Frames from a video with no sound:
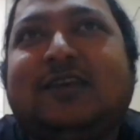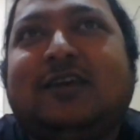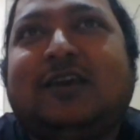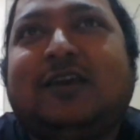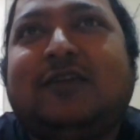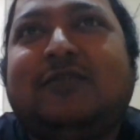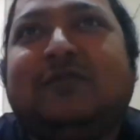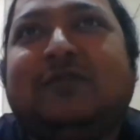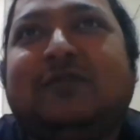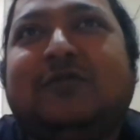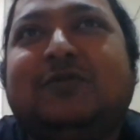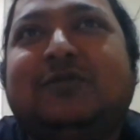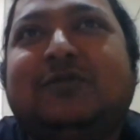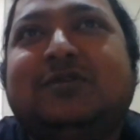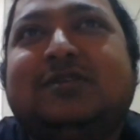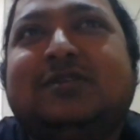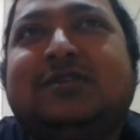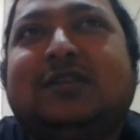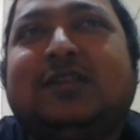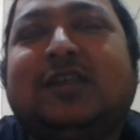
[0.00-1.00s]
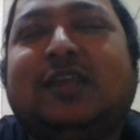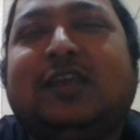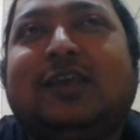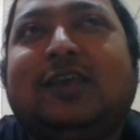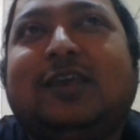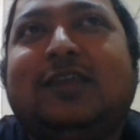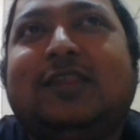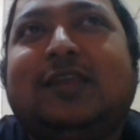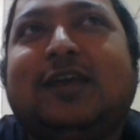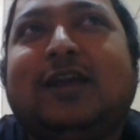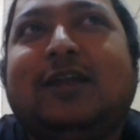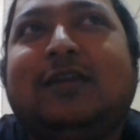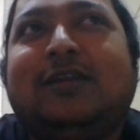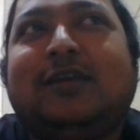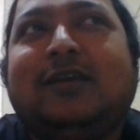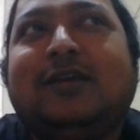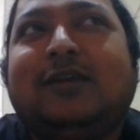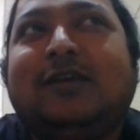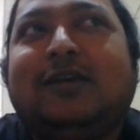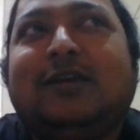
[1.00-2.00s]
I was thinking that
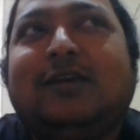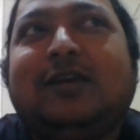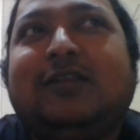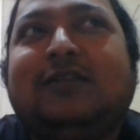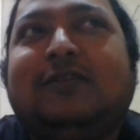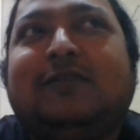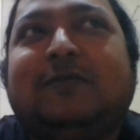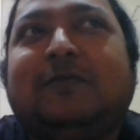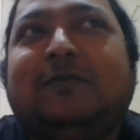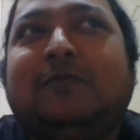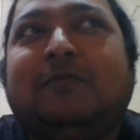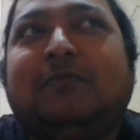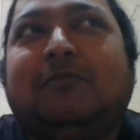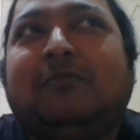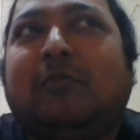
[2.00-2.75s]
it's